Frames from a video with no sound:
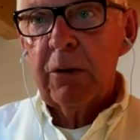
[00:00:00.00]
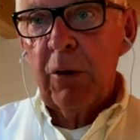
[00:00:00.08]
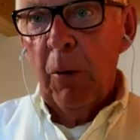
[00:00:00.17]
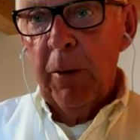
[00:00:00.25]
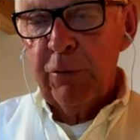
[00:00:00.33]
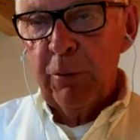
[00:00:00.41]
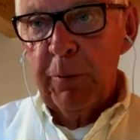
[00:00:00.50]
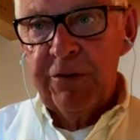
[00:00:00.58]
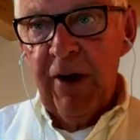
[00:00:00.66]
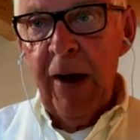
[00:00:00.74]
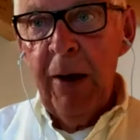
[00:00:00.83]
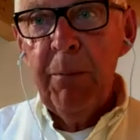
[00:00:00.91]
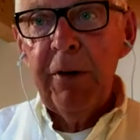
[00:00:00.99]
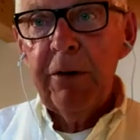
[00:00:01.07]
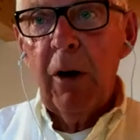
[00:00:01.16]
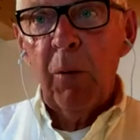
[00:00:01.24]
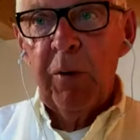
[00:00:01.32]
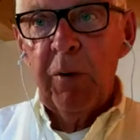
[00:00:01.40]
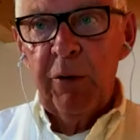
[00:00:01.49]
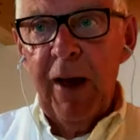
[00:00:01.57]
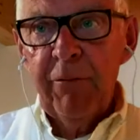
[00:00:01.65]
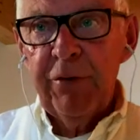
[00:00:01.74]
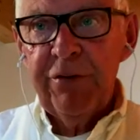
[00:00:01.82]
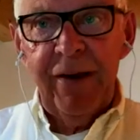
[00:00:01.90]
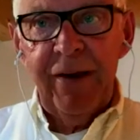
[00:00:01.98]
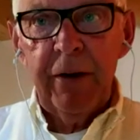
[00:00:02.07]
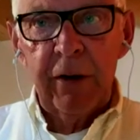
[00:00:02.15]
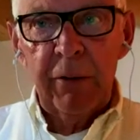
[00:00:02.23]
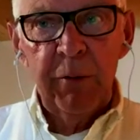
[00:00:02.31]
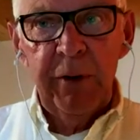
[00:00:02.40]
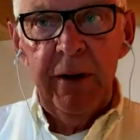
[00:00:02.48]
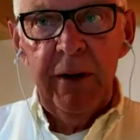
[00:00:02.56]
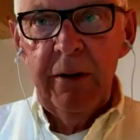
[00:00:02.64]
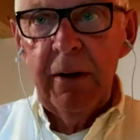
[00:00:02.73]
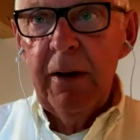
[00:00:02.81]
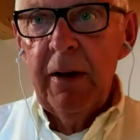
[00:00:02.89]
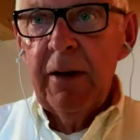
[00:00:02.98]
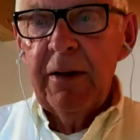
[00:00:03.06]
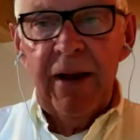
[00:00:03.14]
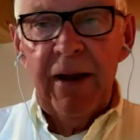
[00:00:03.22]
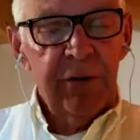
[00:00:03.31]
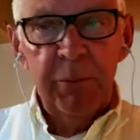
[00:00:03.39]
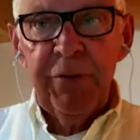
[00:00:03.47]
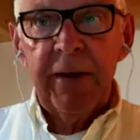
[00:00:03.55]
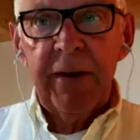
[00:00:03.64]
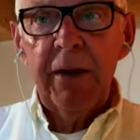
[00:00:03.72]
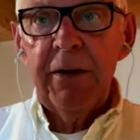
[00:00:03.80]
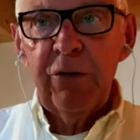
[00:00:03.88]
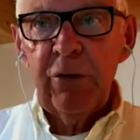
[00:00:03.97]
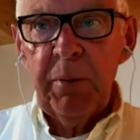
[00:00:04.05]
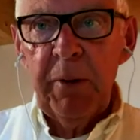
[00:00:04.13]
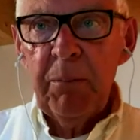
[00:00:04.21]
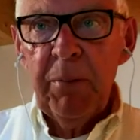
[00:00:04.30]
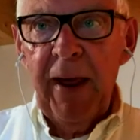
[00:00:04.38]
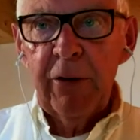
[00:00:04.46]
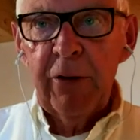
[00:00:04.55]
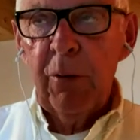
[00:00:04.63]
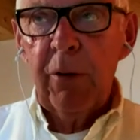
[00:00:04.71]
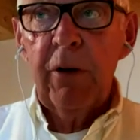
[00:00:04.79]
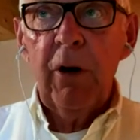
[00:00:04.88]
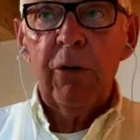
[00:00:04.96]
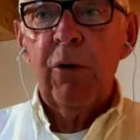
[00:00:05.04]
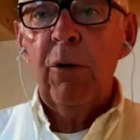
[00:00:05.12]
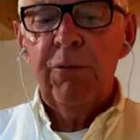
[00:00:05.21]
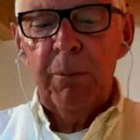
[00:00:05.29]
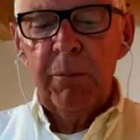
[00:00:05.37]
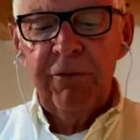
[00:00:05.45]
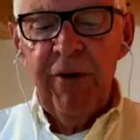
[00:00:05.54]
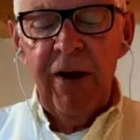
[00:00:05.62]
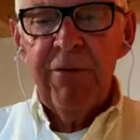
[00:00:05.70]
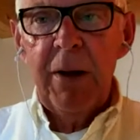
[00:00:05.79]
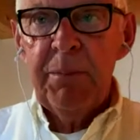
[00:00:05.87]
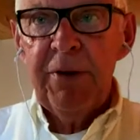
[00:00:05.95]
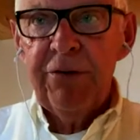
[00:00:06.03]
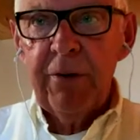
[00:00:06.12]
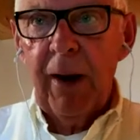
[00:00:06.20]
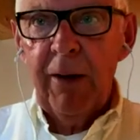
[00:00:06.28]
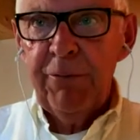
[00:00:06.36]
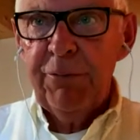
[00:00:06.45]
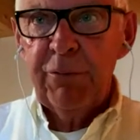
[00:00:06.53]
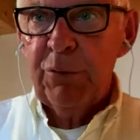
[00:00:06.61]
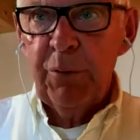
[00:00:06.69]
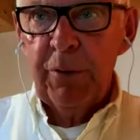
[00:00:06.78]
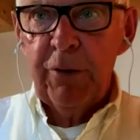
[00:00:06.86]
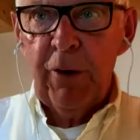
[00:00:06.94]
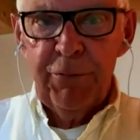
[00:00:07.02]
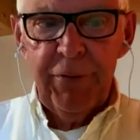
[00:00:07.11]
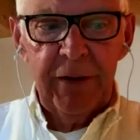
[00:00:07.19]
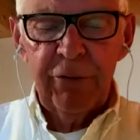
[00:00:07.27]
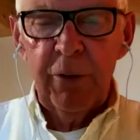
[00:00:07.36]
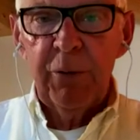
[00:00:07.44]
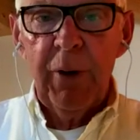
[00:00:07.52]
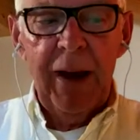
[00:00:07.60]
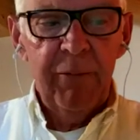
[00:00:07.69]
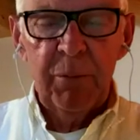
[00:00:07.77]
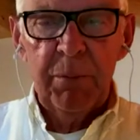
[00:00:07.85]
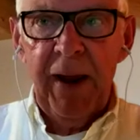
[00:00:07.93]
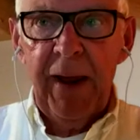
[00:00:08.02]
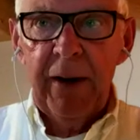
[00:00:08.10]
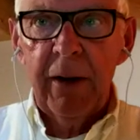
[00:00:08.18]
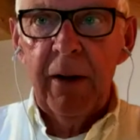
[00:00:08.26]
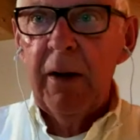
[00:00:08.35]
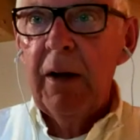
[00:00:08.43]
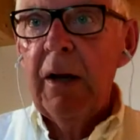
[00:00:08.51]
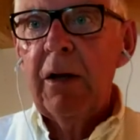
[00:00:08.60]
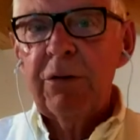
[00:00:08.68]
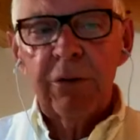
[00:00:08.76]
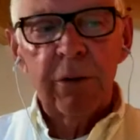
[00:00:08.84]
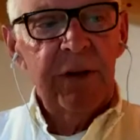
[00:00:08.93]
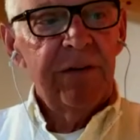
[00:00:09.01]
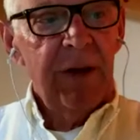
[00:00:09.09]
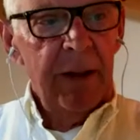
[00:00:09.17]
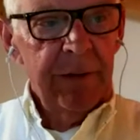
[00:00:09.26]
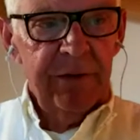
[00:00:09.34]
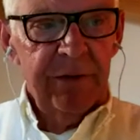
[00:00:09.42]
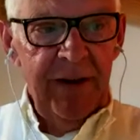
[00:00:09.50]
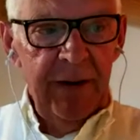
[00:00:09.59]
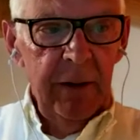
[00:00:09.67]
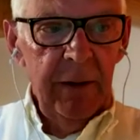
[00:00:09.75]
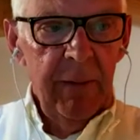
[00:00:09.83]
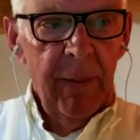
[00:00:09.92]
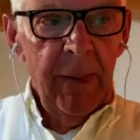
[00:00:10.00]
go into retirement or will you have a second career? That's something that needs to be planned. You cannot go from a very, very busy life to doing nothing. So you have to plan. So these are the 10